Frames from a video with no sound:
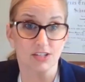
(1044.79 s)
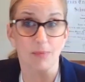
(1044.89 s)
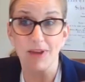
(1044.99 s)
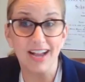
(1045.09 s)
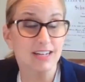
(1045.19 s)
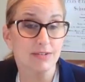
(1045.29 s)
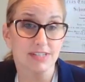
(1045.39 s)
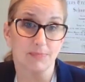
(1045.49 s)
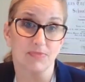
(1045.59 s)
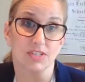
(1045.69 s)
And so I'm not going to
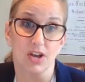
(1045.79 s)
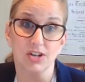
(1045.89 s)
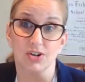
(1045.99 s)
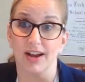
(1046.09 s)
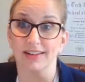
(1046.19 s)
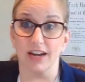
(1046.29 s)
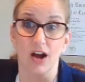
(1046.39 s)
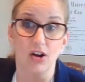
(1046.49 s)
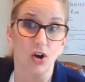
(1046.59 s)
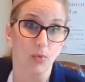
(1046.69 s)
accept this contract, and
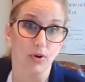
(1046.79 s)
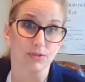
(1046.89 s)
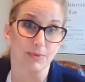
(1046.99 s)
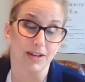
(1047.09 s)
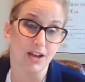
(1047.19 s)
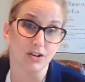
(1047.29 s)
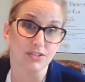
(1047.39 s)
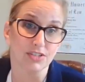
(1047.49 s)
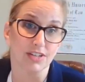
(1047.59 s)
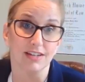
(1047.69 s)
I'll go work for somebody
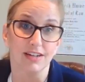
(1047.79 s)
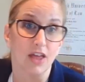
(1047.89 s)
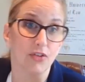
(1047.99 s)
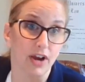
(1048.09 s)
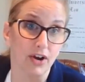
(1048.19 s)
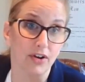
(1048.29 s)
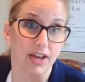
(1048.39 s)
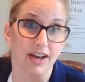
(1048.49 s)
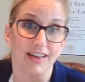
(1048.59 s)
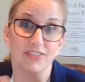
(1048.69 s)
else in another
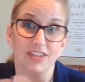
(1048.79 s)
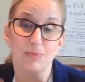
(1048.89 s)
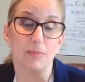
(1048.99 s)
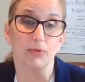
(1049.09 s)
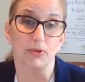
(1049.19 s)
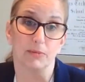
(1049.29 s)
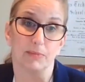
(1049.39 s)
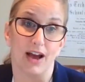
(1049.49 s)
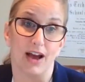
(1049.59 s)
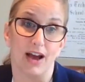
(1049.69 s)
area, and these people are
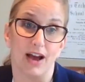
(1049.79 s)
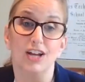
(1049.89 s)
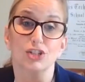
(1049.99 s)
going to be out.